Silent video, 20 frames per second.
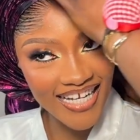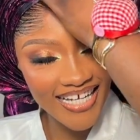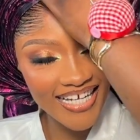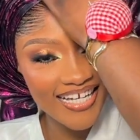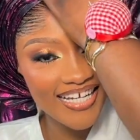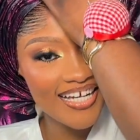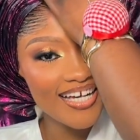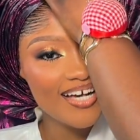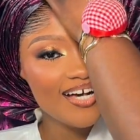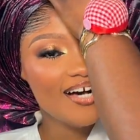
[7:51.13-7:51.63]
a
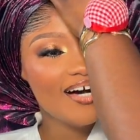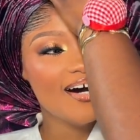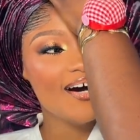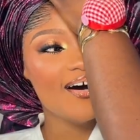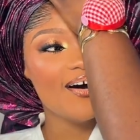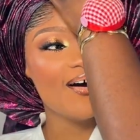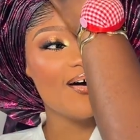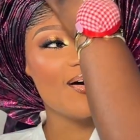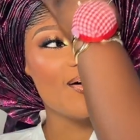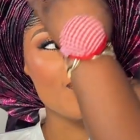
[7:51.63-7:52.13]
very
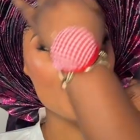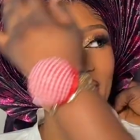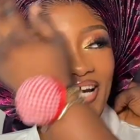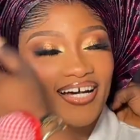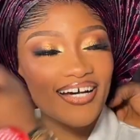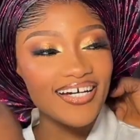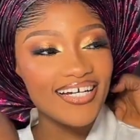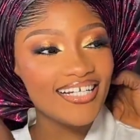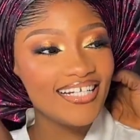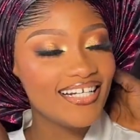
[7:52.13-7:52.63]
good
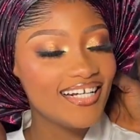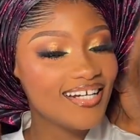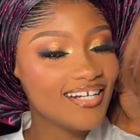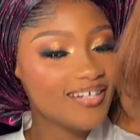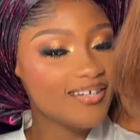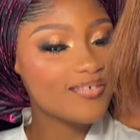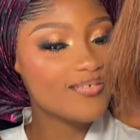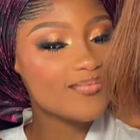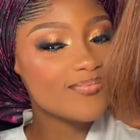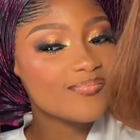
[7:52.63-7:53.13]

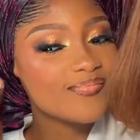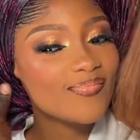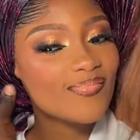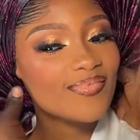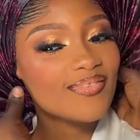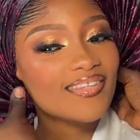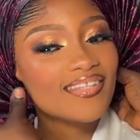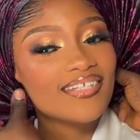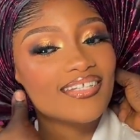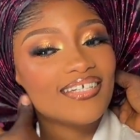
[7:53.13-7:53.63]
fine
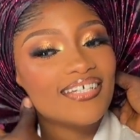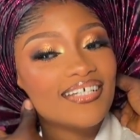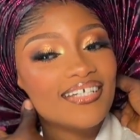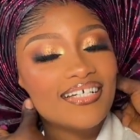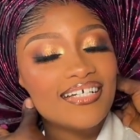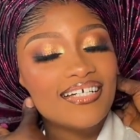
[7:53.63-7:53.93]
pleat.